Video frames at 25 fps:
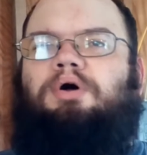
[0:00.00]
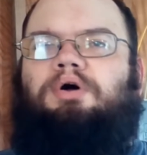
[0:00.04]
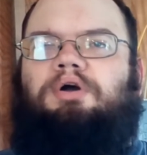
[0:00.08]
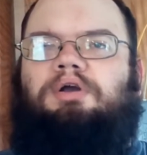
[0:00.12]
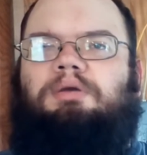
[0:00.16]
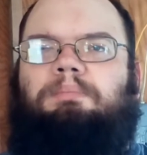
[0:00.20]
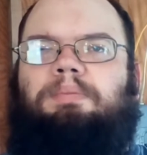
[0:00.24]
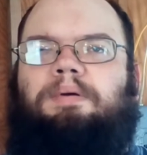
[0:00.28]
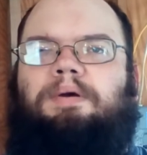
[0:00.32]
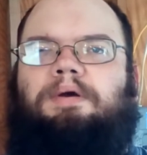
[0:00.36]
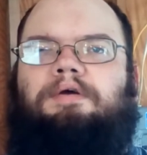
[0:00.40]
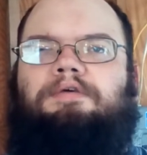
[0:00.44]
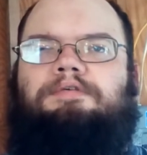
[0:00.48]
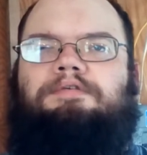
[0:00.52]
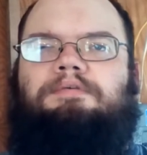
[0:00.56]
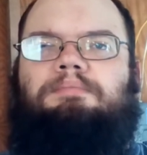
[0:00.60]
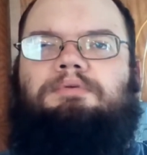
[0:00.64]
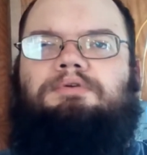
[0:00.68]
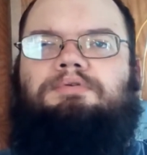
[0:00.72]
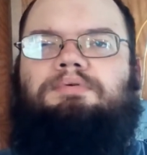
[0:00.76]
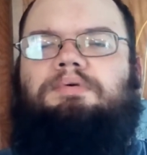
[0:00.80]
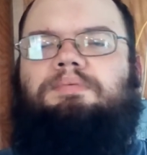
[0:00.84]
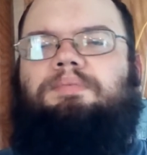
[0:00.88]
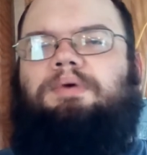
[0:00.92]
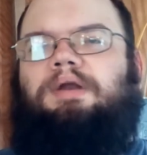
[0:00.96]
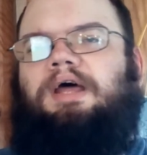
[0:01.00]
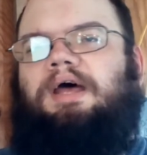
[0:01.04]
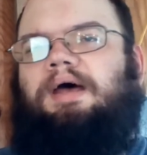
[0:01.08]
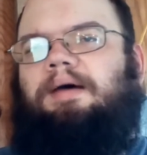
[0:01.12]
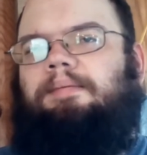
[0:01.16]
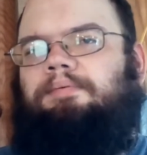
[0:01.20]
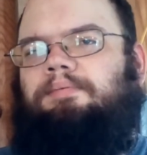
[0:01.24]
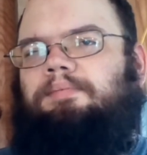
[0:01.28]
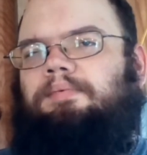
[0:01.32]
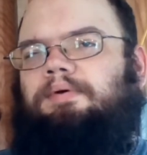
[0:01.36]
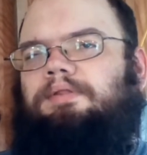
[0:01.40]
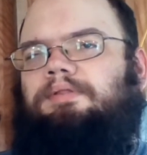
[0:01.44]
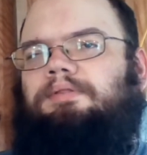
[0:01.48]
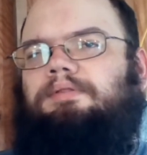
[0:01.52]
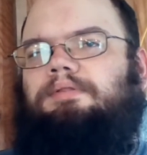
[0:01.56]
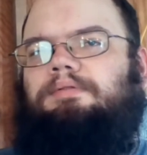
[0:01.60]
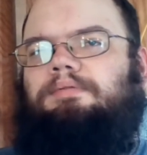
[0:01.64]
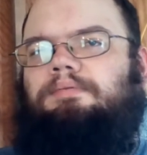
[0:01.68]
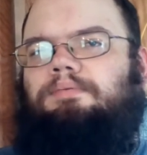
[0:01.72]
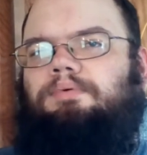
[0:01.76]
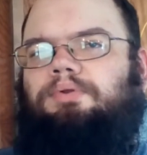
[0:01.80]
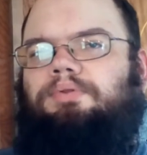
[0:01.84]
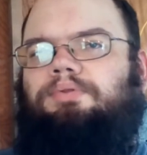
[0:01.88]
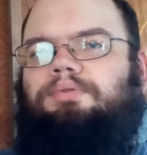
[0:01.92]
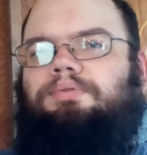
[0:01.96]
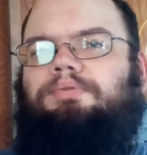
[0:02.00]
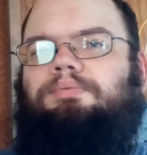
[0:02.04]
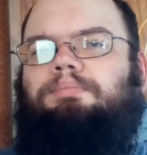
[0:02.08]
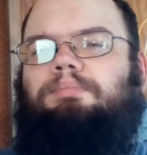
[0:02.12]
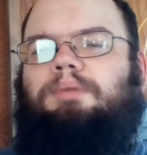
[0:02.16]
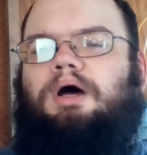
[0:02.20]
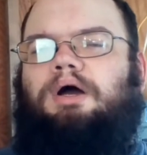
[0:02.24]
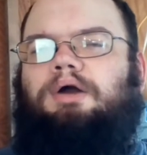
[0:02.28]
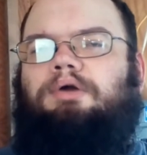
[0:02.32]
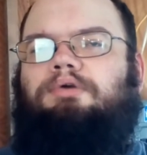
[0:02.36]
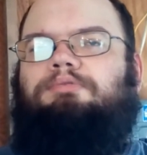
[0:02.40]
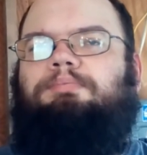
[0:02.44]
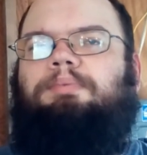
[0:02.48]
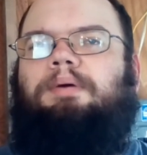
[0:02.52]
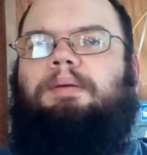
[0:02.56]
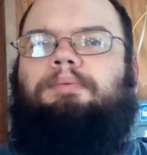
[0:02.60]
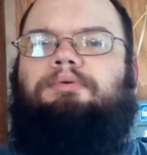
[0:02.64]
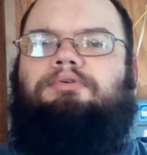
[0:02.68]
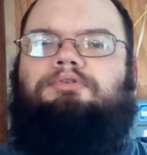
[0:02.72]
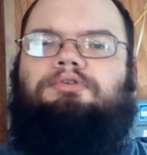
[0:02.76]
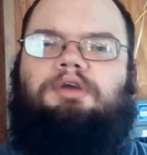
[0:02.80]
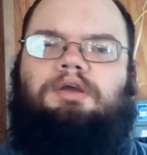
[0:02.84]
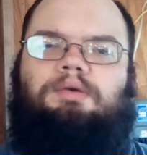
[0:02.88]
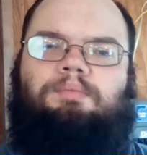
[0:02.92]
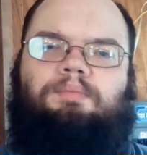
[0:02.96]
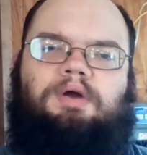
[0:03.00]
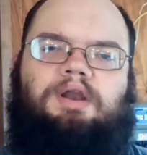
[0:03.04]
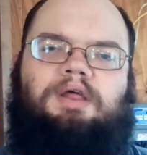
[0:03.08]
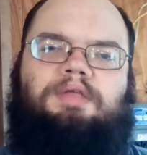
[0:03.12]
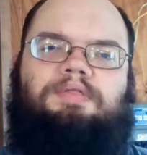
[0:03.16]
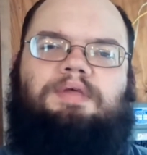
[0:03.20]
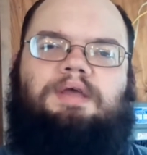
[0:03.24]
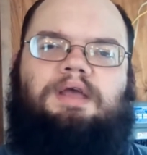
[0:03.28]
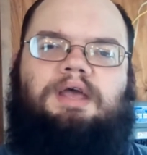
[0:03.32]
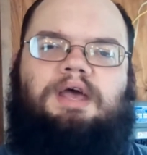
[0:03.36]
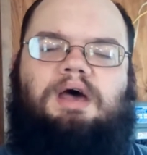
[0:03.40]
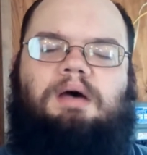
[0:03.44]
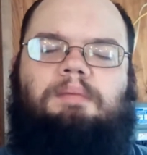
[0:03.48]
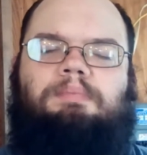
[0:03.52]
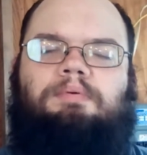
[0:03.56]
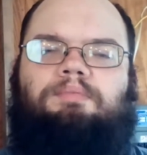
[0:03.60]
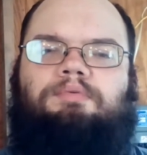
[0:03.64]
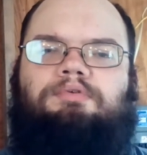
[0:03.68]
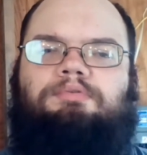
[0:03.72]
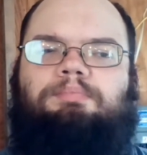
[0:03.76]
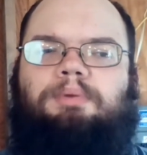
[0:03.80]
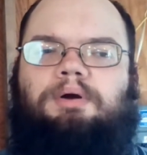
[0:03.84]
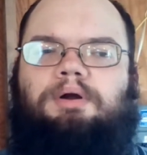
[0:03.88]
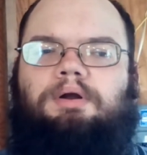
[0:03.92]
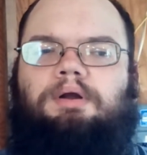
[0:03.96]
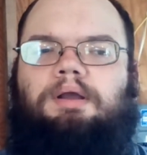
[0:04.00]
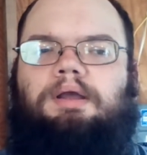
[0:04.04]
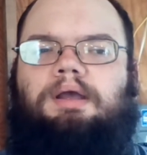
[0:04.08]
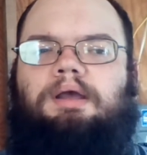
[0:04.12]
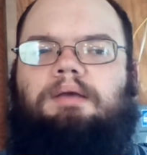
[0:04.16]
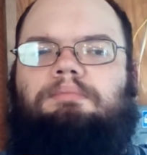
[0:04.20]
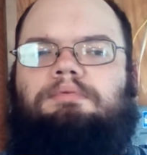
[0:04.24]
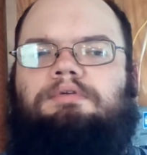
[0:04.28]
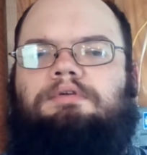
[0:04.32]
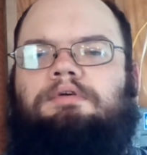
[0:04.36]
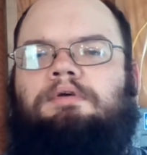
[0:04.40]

comparison between what happened with Mongoose Publishing and what I think happened with Spartan Games.